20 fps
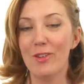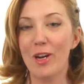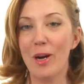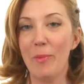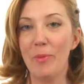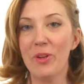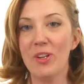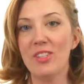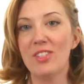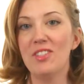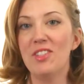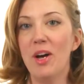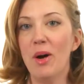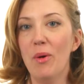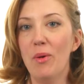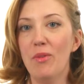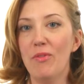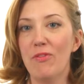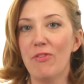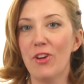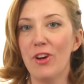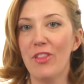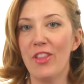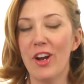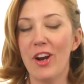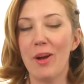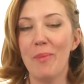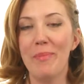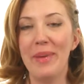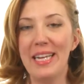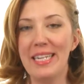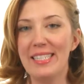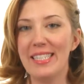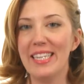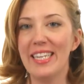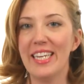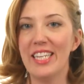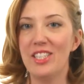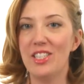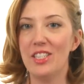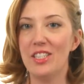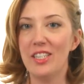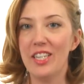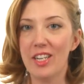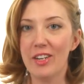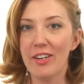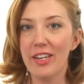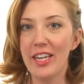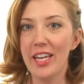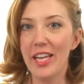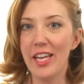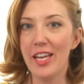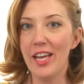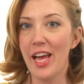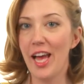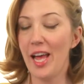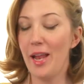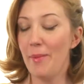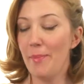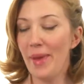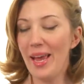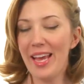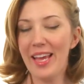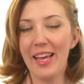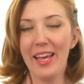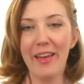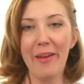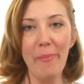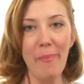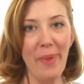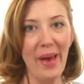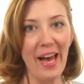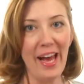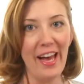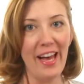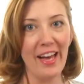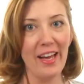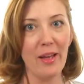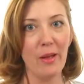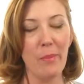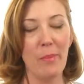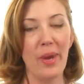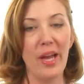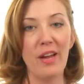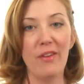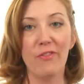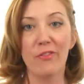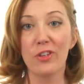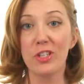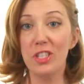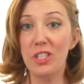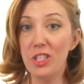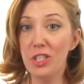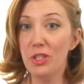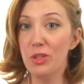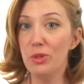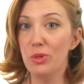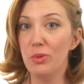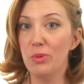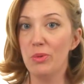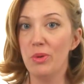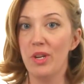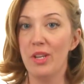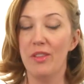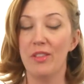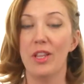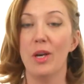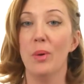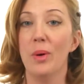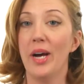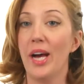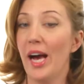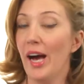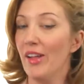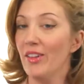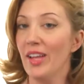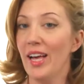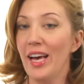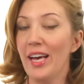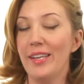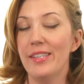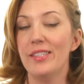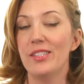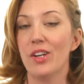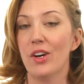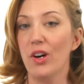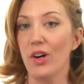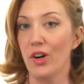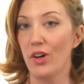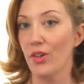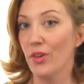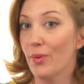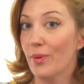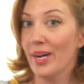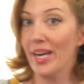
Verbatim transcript: Crumpler is known for their amazing engineering and making a bag made for you that will outlast all the